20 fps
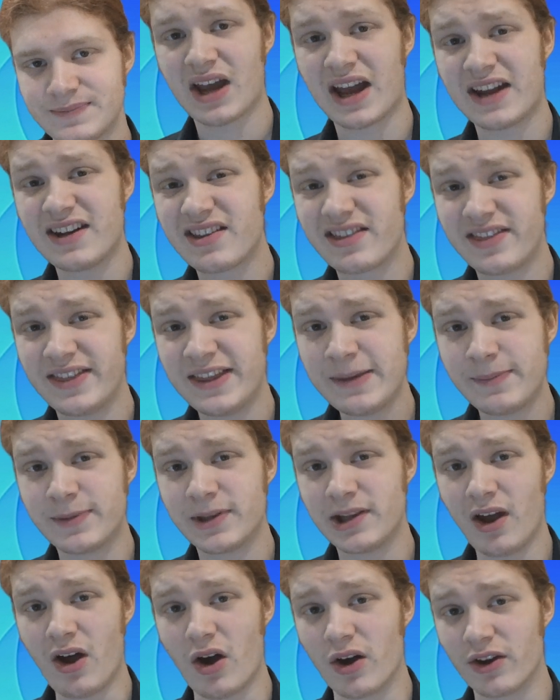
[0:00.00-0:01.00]
And
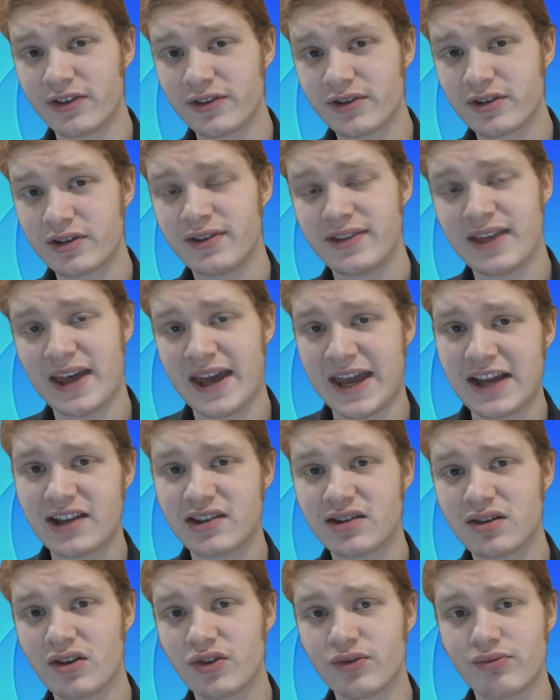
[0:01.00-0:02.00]
Thebes lost. The
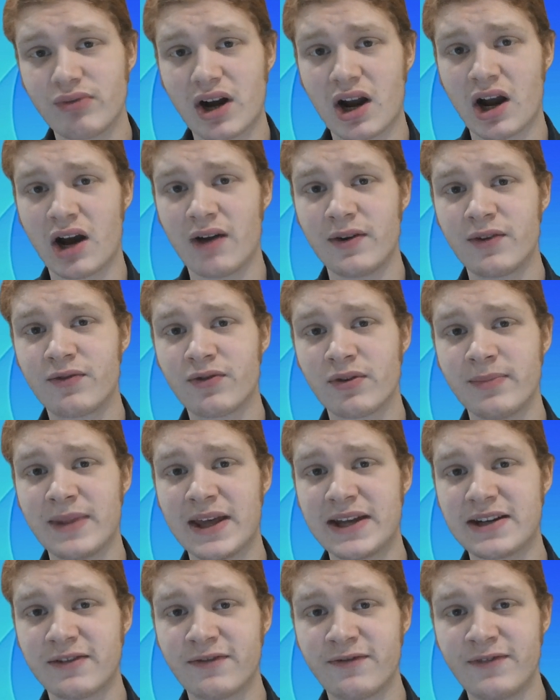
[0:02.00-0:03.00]
Hyksos recovered from
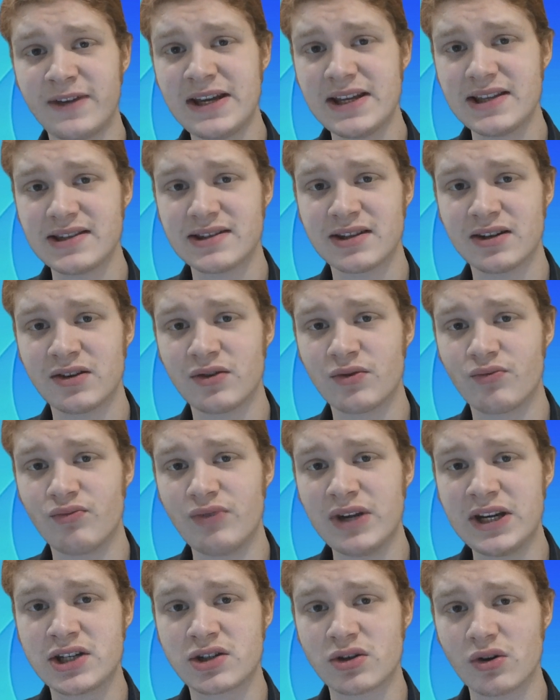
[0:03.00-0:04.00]
their defeats and
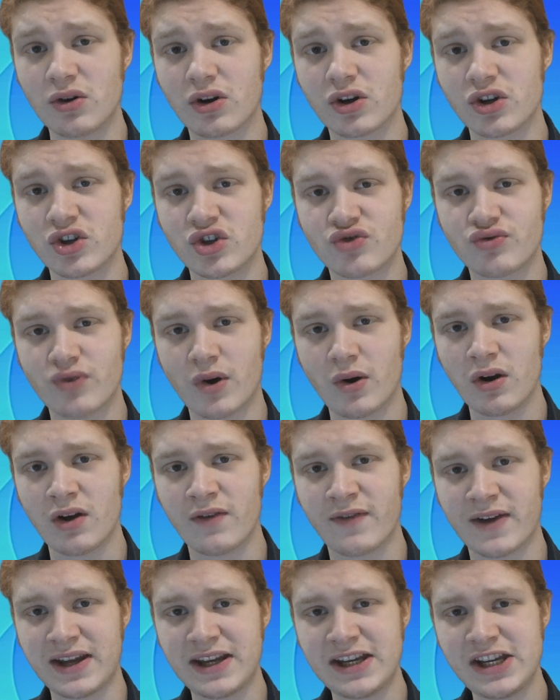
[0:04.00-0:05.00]
retook control
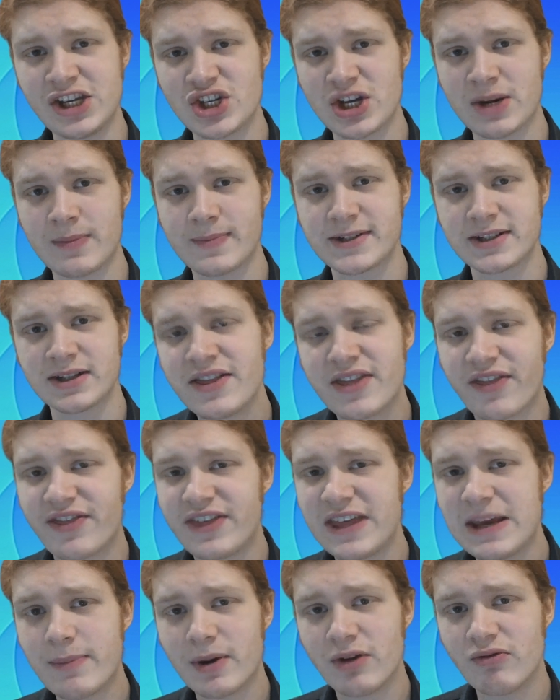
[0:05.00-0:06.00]
over Egypt. The
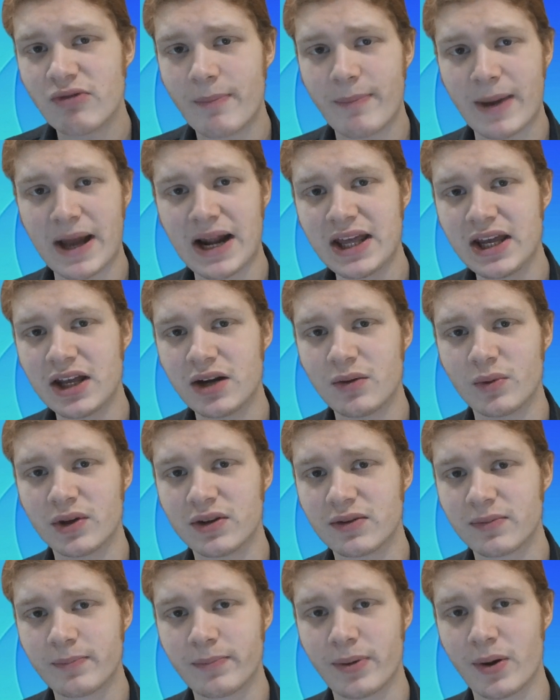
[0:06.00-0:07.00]
Theban rebellion
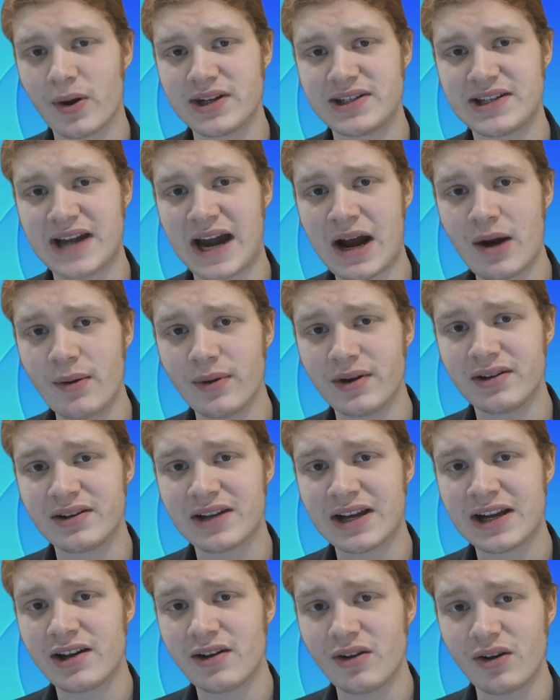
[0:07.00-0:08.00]
was put down, and
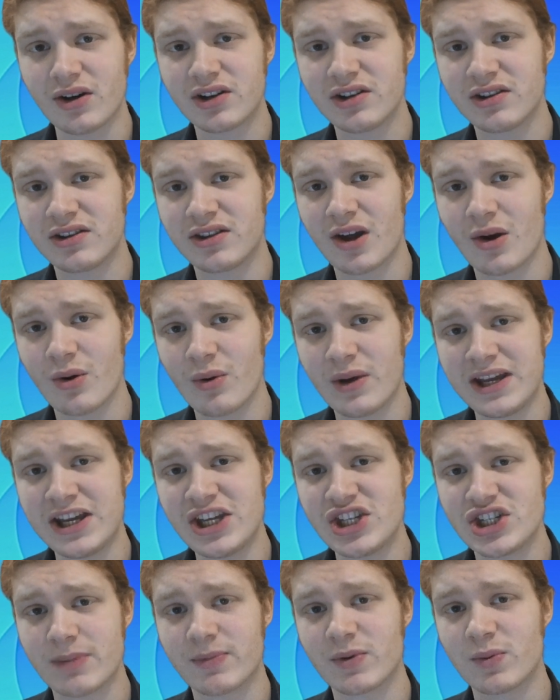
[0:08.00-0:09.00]
it looked as though
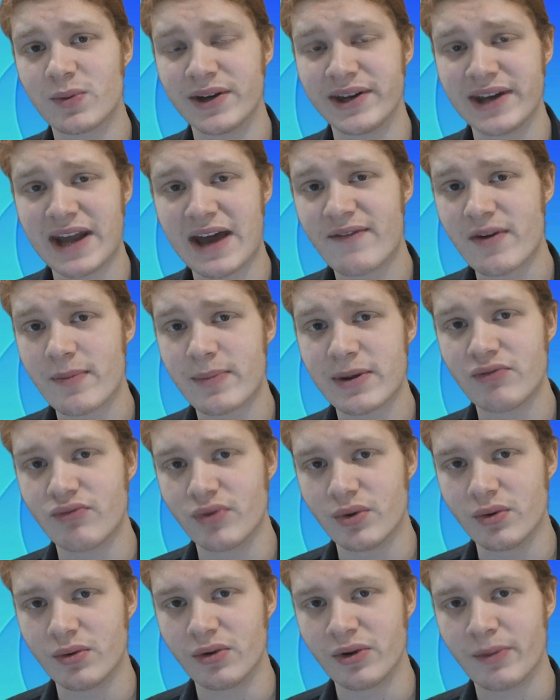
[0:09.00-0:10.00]
Egypt would never be
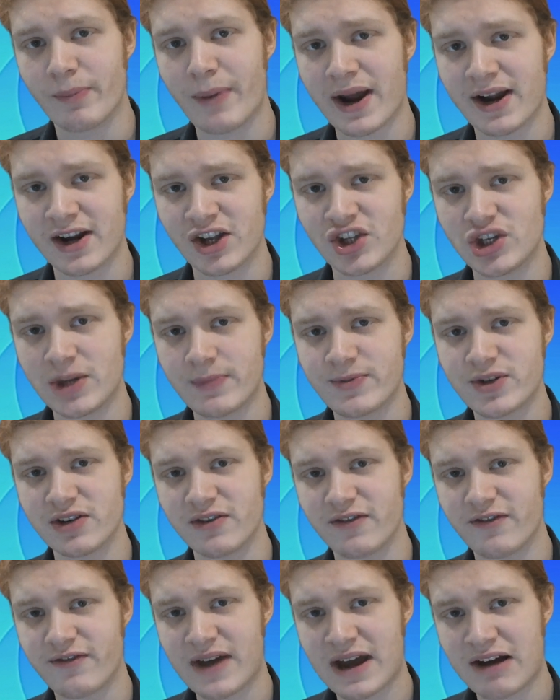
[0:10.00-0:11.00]
ruled by an
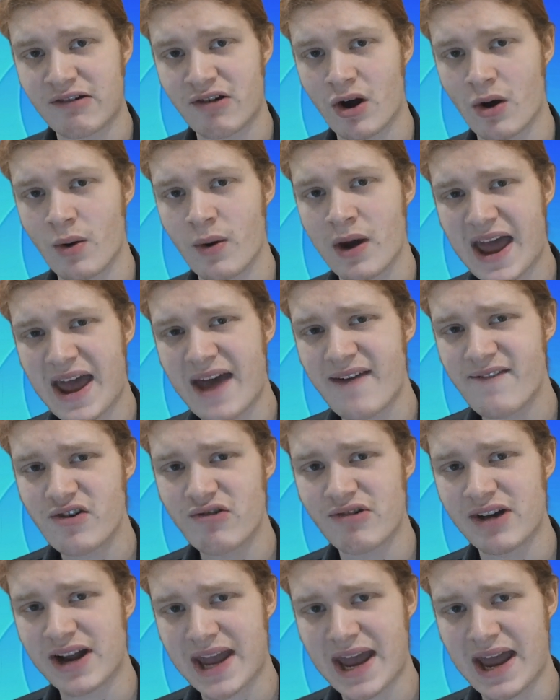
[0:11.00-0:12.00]
Egyptian pharaoh
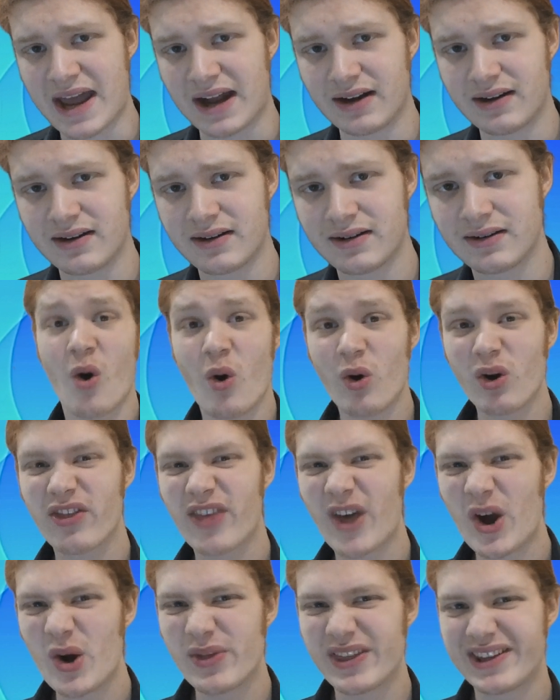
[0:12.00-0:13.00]
ever again.
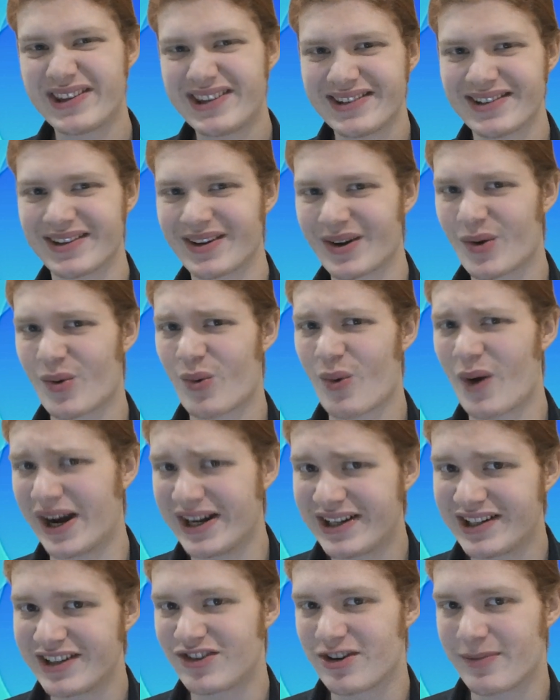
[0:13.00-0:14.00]
Although this isn't
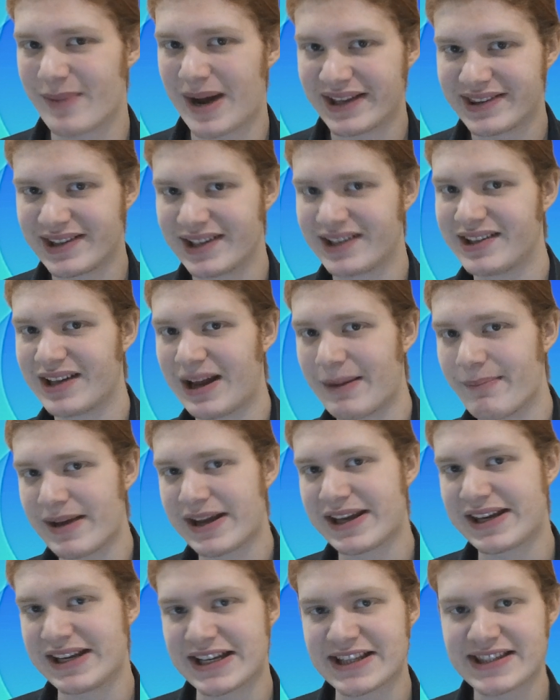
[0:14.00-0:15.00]
quite as dramatic as I'm
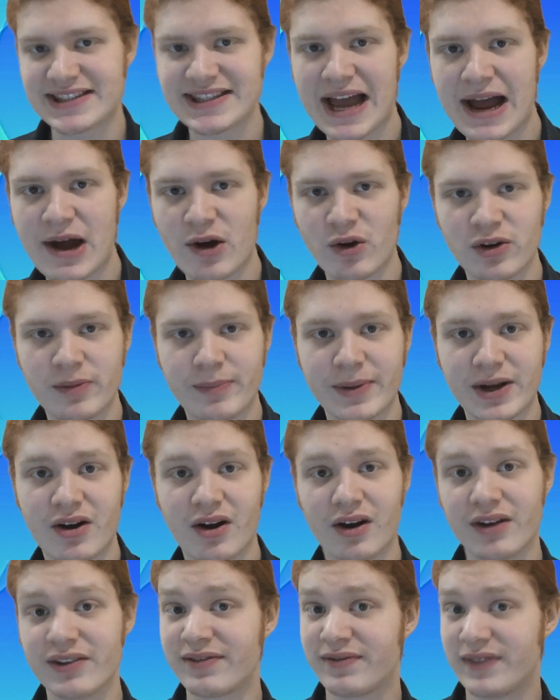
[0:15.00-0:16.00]
making it sound,
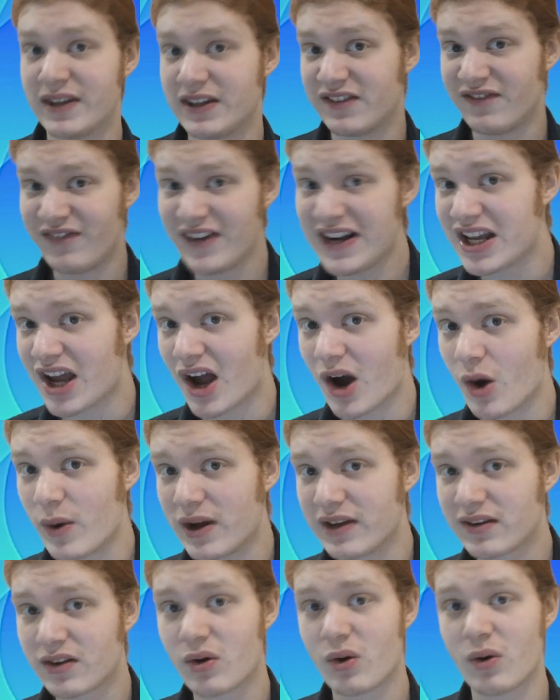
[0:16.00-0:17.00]
because this video
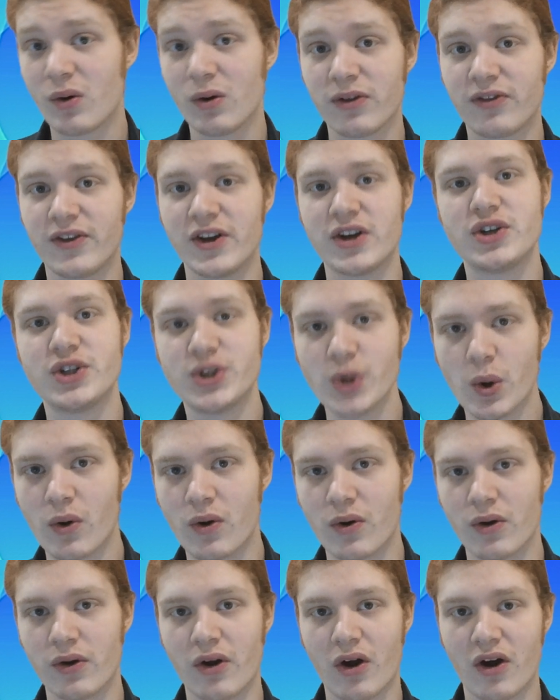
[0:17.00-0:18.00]
is called The
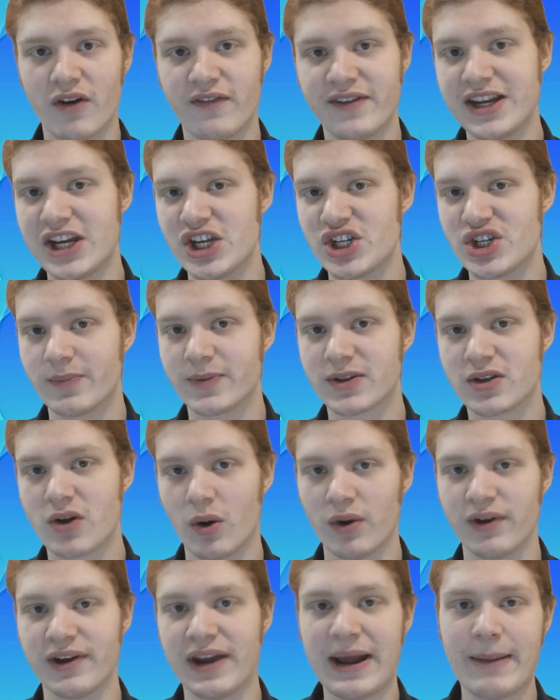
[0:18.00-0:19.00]
Dawn of Egypt's
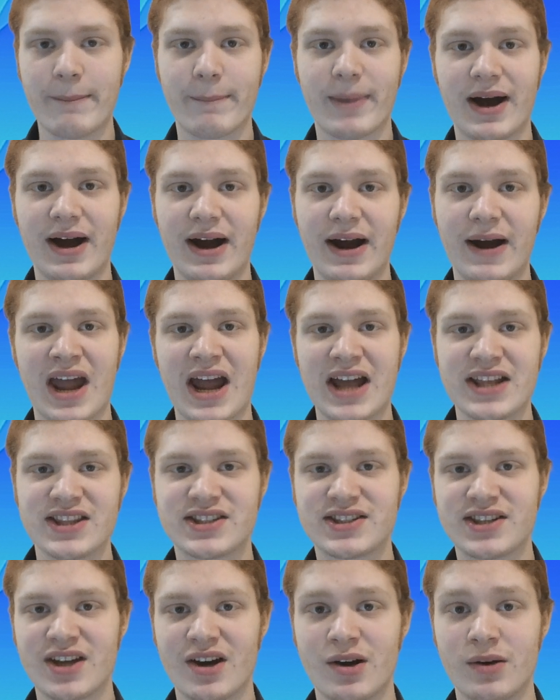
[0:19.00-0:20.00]
Golden Empire, and
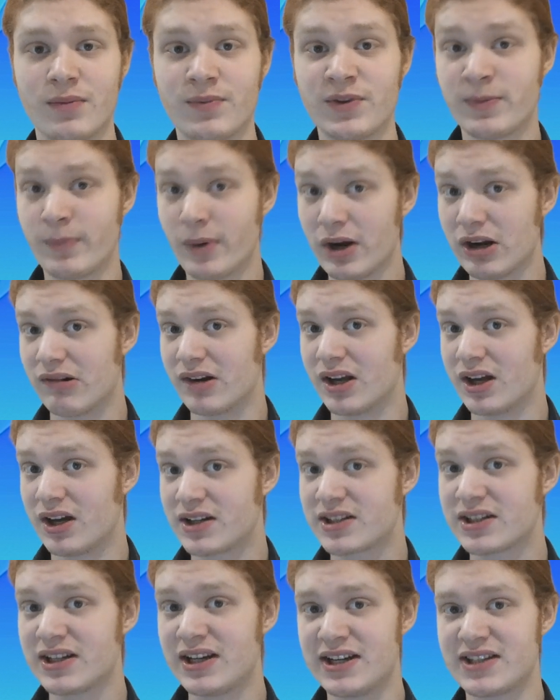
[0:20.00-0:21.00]
so, spoiler
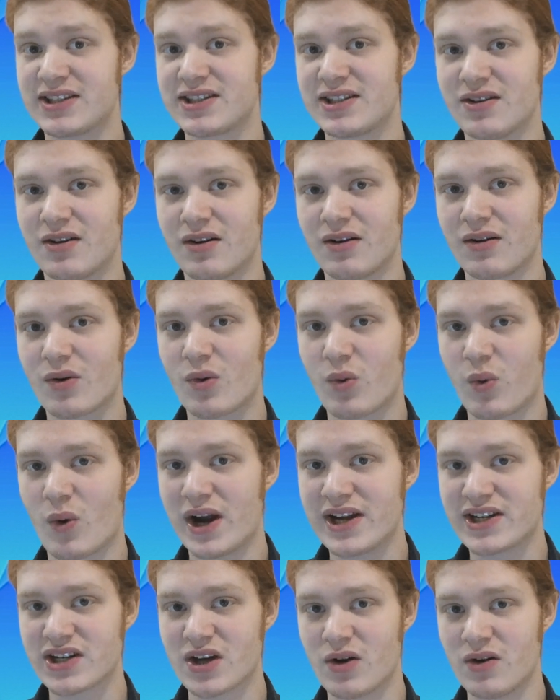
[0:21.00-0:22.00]
alert, it's not
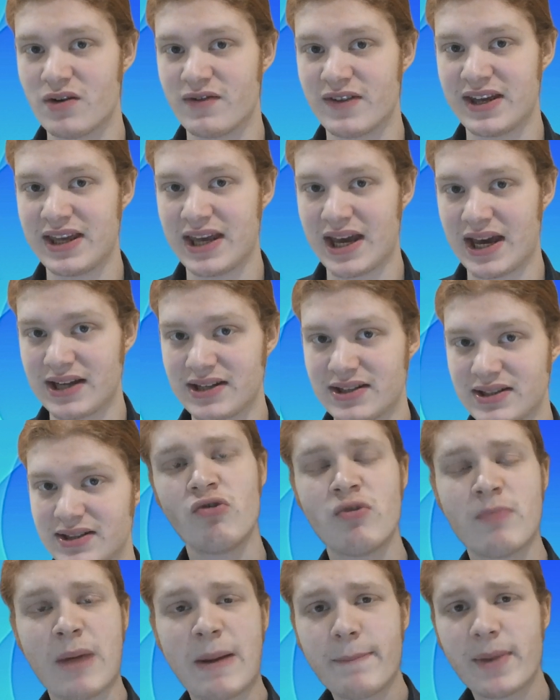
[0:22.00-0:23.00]
quite over yet.
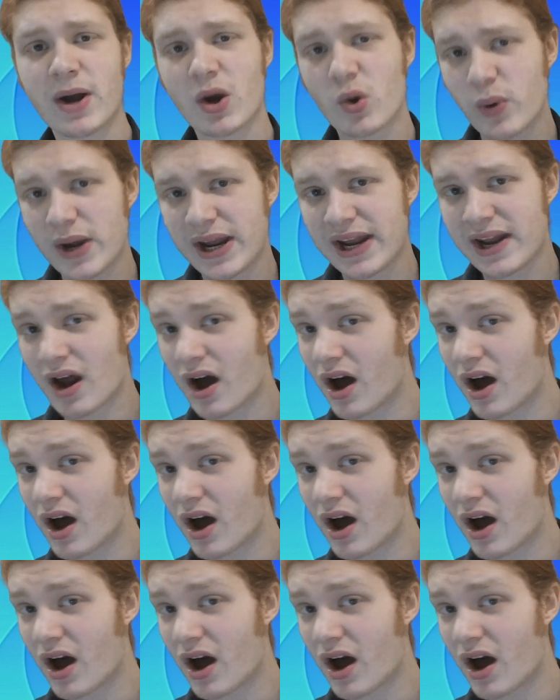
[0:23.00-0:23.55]
Remember Queen